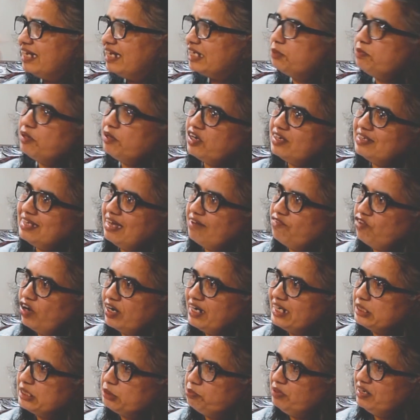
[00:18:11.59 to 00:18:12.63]
That's because they have not
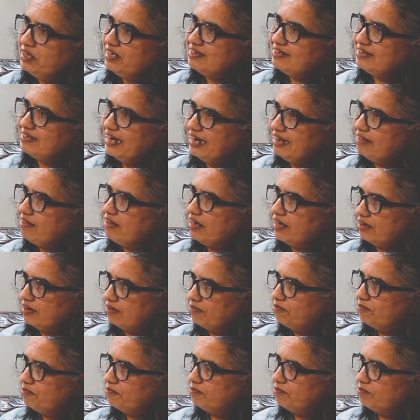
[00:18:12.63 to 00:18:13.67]
experienced anything.
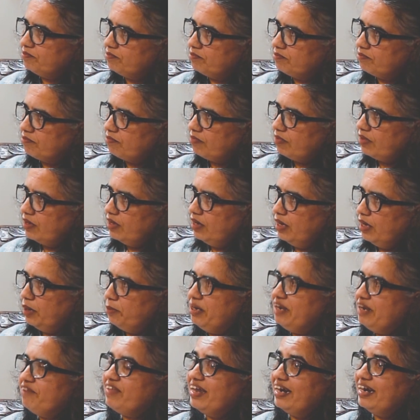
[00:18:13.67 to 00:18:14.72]

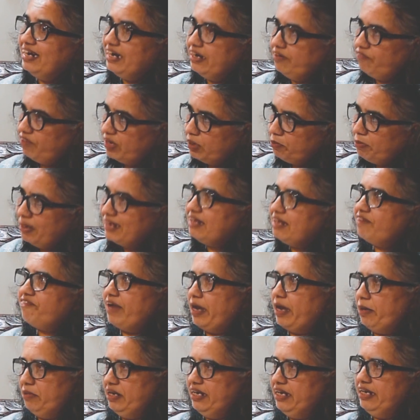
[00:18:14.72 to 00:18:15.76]
If they're driven by the
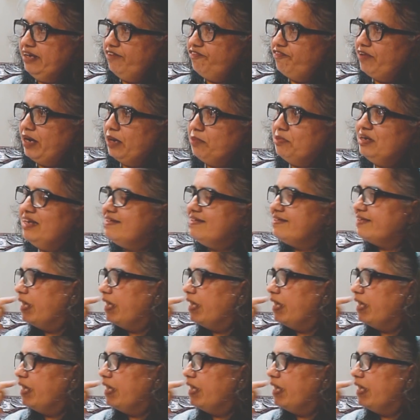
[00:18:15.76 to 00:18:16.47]
family is